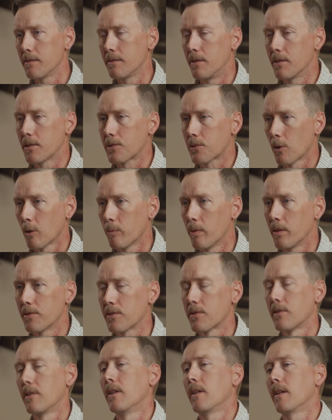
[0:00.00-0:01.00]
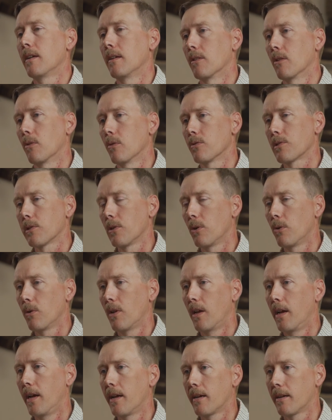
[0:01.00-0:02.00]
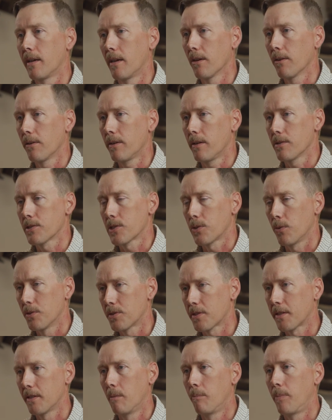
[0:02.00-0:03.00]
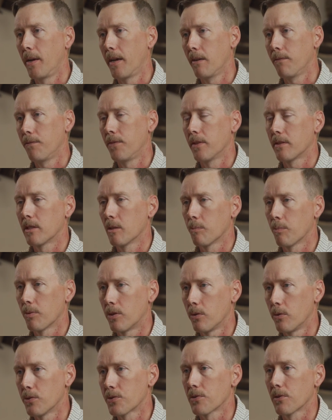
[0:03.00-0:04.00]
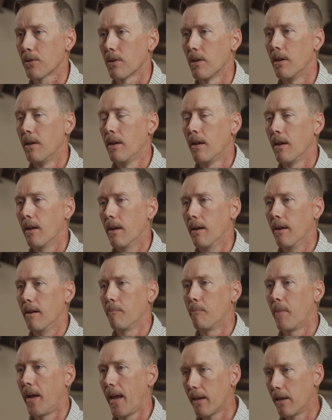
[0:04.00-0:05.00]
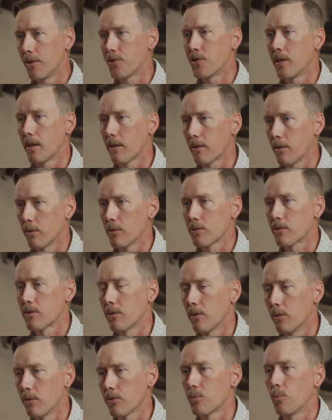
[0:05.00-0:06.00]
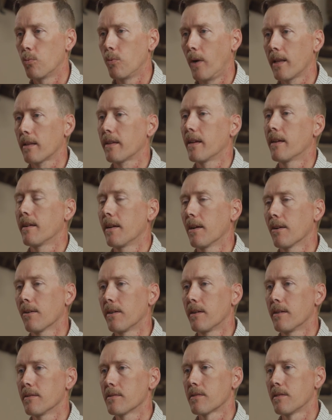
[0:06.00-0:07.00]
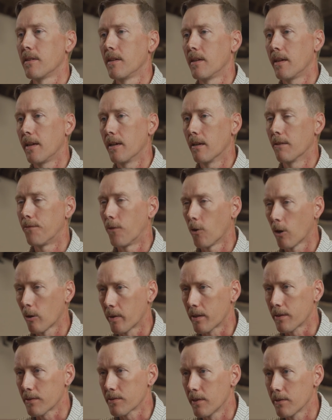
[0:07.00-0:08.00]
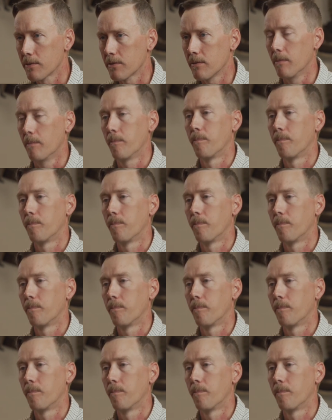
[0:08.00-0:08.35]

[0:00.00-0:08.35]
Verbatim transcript: the disturbance in those low-lying areas. So it's going to benefit the producer uh, managing those, those wetland areas in a farming system.